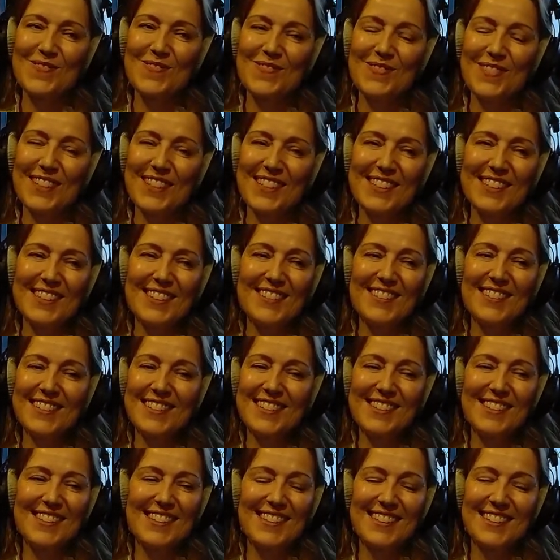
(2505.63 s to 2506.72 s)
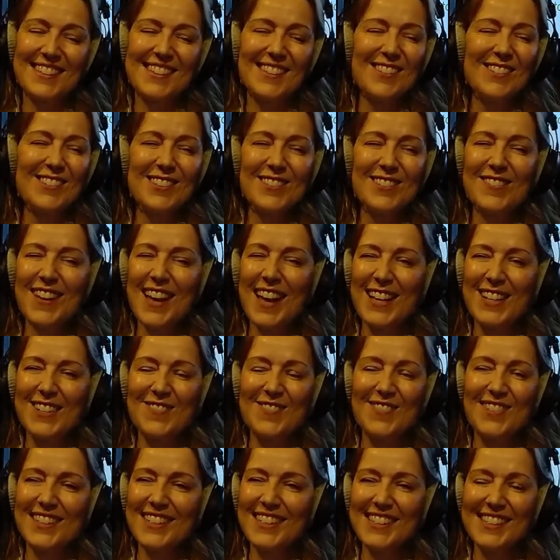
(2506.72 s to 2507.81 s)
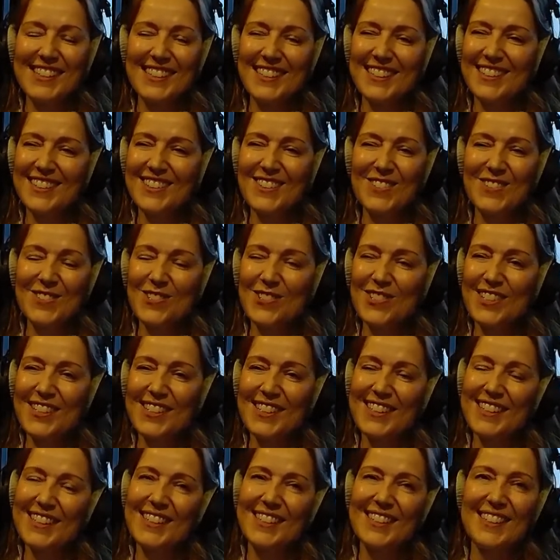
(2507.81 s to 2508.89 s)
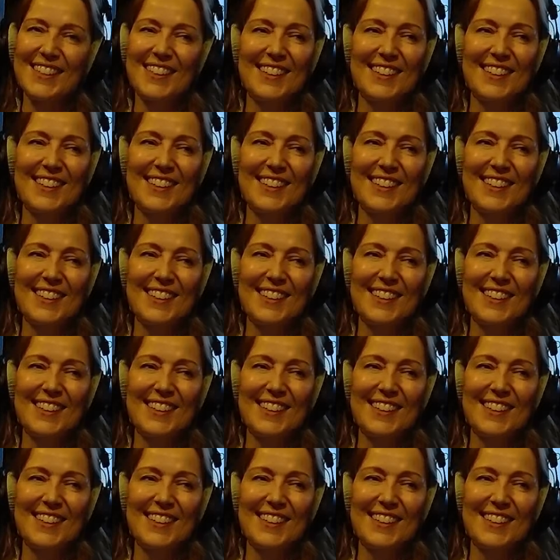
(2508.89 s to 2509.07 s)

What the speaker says: Because there's just lots of admin-y stuff, or just